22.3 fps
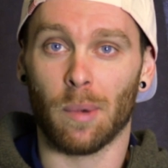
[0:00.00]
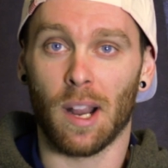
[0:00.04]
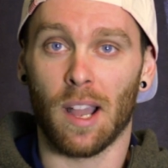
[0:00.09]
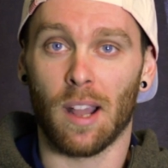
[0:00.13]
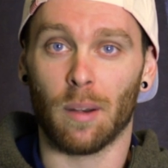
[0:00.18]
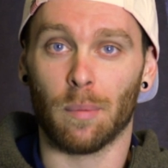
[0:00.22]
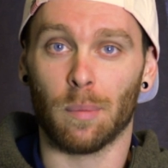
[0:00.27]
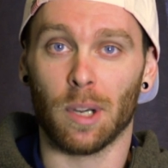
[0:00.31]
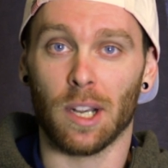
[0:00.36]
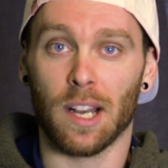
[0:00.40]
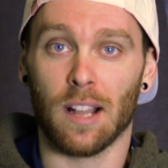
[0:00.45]
how
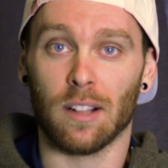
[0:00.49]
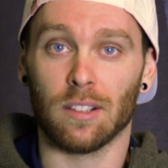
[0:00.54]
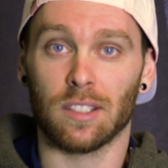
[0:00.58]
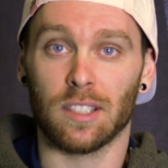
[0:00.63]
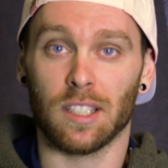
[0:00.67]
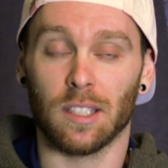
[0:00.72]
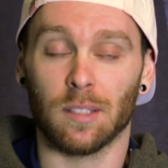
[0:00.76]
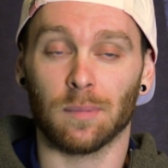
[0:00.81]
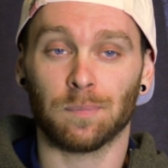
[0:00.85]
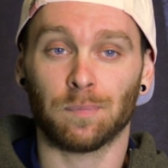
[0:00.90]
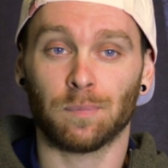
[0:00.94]
to pronounce
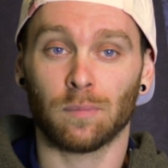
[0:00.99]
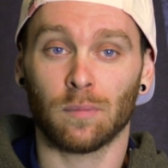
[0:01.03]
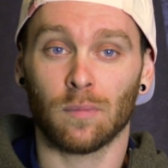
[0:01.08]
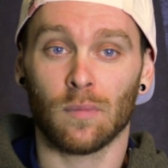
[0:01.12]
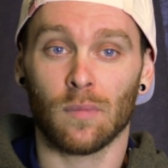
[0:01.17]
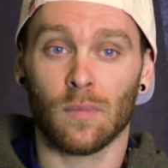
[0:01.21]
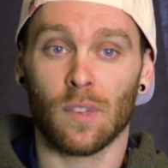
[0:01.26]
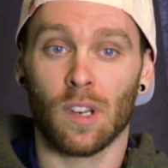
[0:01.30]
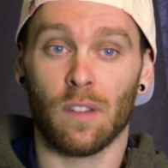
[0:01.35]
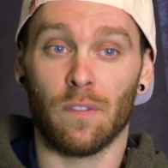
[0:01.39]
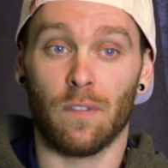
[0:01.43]
it.
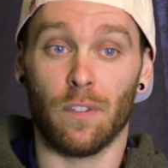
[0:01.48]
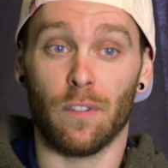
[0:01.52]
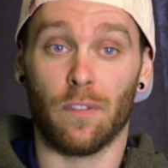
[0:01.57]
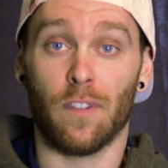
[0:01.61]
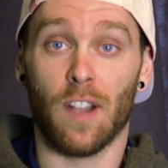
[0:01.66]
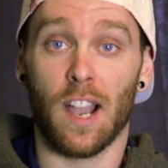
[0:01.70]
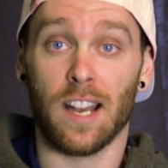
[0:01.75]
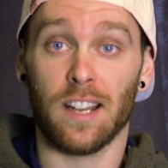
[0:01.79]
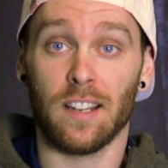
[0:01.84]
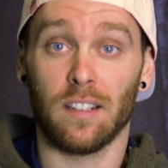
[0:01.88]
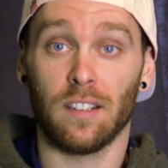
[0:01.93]
If you
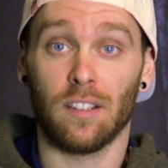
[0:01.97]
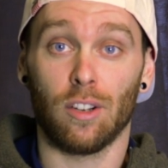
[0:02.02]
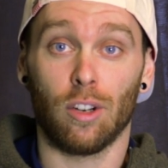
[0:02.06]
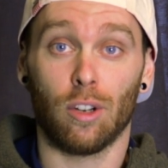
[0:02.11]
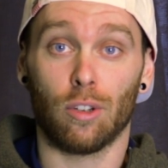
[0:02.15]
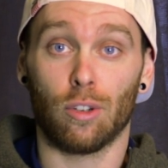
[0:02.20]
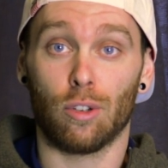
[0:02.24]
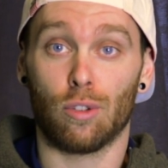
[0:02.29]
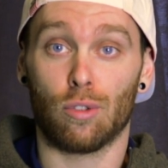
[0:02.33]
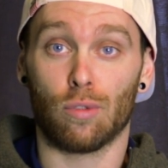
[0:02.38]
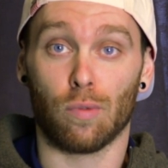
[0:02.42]
find it,
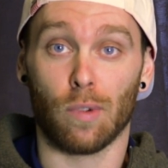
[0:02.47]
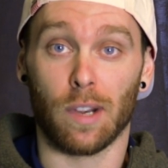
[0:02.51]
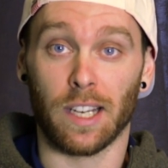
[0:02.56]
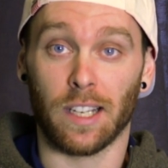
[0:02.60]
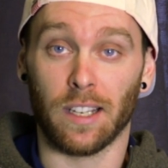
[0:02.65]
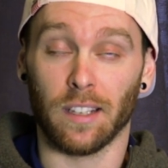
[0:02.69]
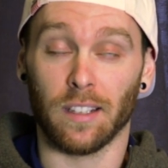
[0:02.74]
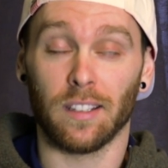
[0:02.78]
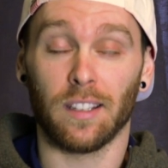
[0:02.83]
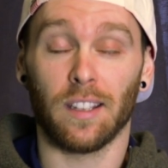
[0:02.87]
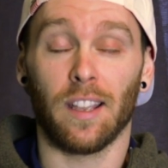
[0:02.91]

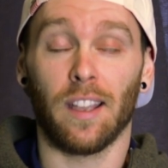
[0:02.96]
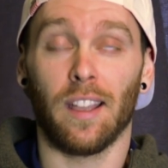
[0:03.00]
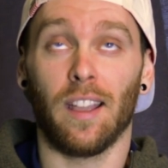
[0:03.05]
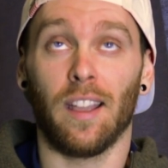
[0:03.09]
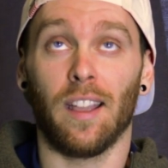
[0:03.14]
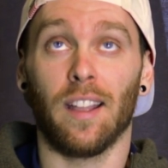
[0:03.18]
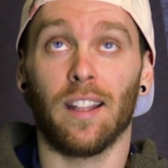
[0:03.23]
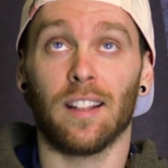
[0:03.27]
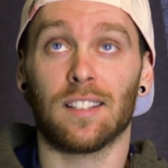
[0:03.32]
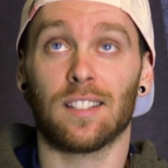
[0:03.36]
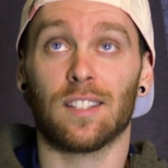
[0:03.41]
drink it.
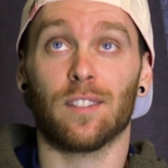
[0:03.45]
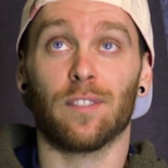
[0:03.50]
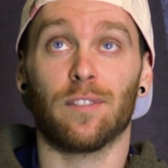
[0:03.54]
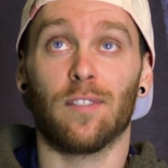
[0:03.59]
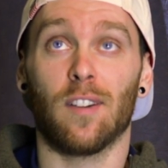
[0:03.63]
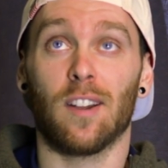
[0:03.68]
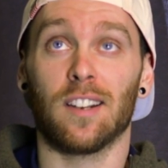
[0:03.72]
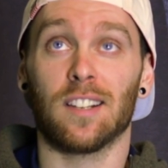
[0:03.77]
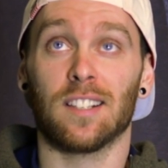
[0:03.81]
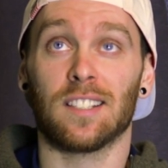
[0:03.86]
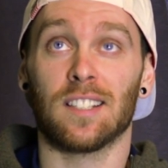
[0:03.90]
It's the
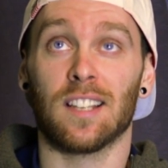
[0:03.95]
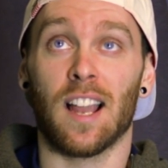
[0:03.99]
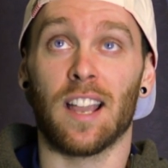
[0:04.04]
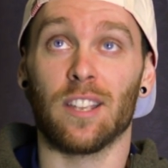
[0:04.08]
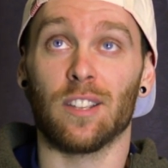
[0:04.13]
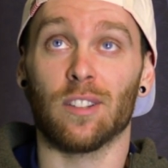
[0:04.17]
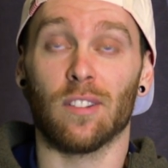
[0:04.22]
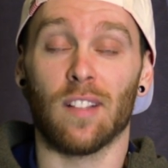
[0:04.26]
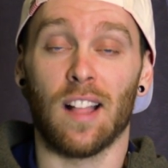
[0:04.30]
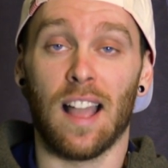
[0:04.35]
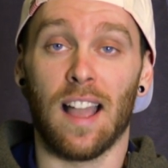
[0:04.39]
funnest
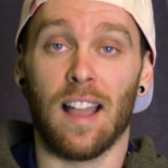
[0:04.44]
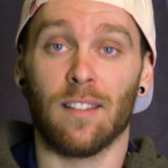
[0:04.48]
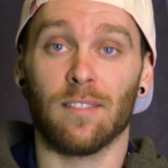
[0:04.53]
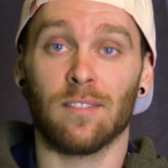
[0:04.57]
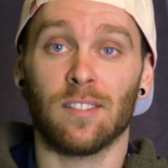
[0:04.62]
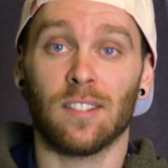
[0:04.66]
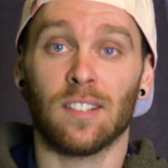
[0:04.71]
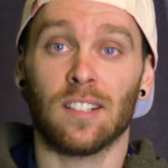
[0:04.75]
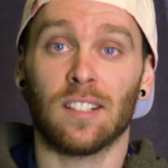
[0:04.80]
night you'll have.